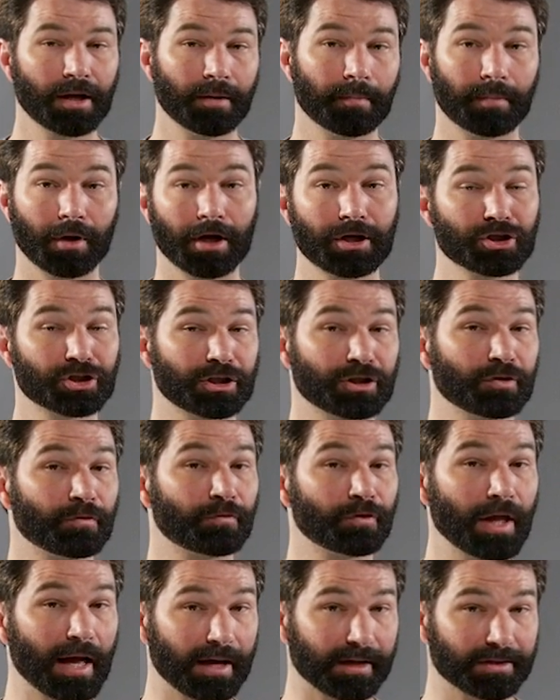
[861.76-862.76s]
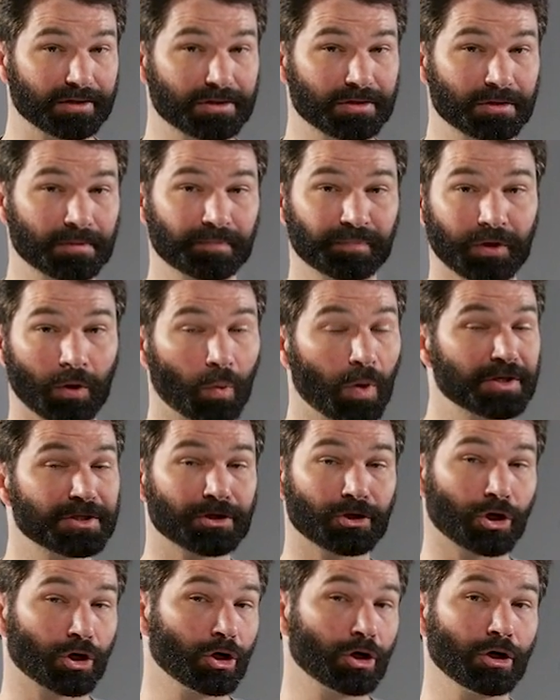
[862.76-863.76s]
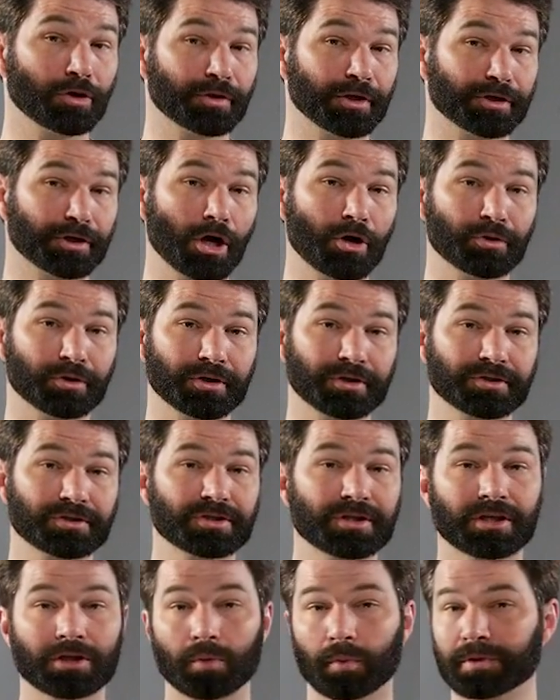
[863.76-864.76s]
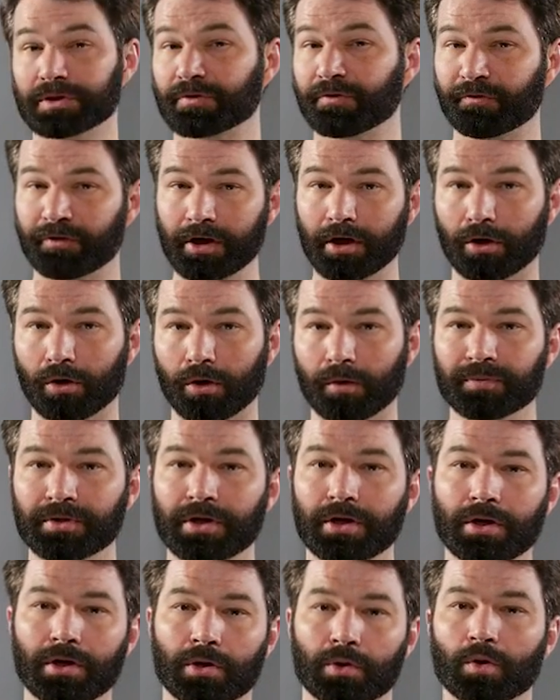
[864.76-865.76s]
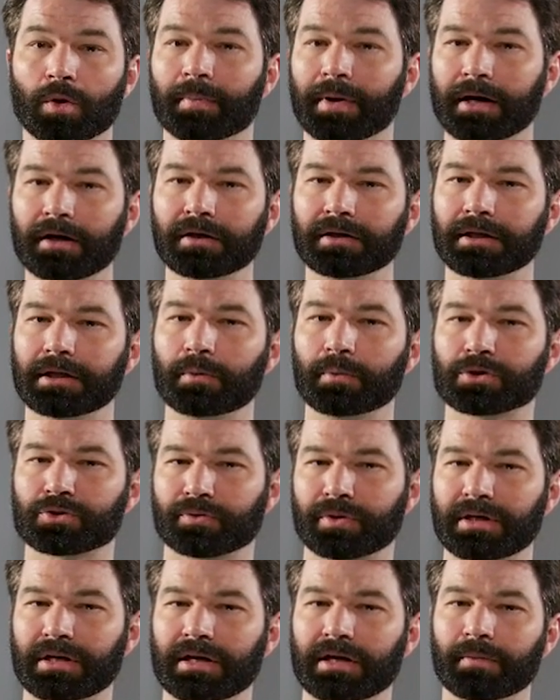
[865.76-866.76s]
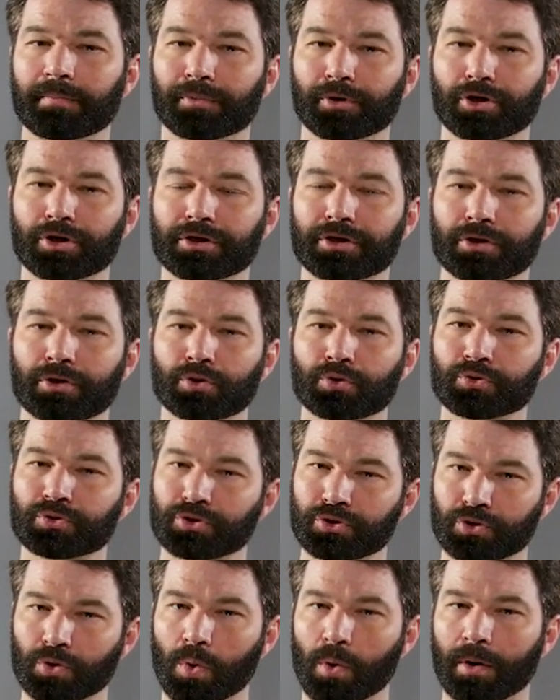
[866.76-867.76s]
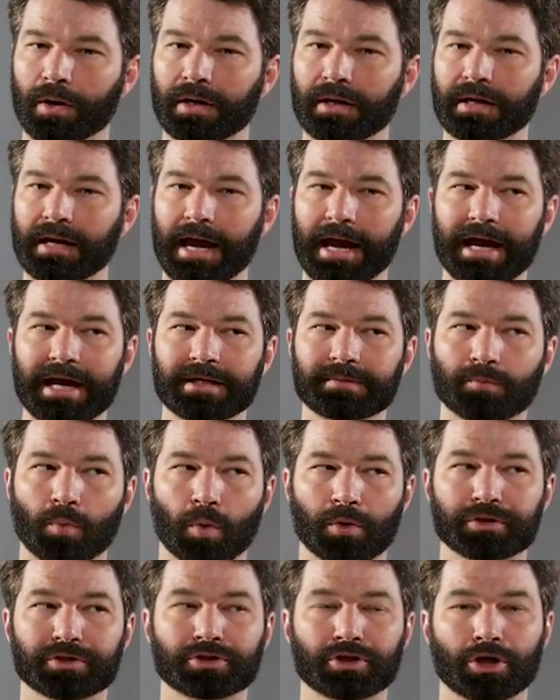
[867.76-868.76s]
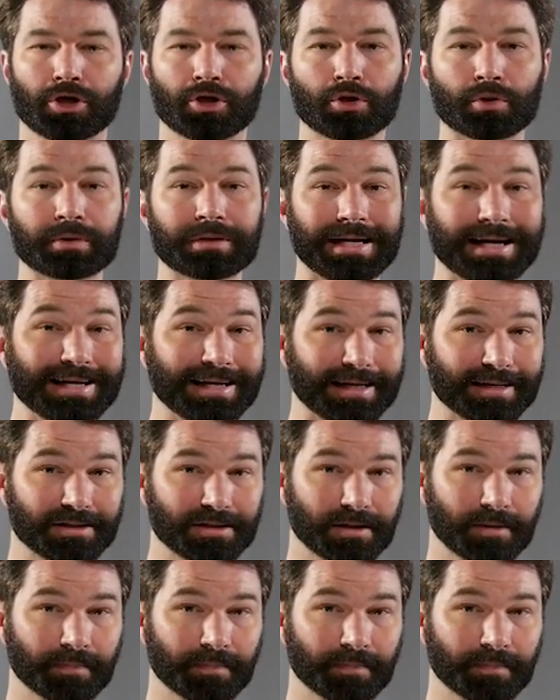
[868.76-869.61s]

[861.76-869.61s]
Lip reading: But she deflects. It wasn't her that noticed, it was Phil, who apparently was reading a book whose story had Morse code in it.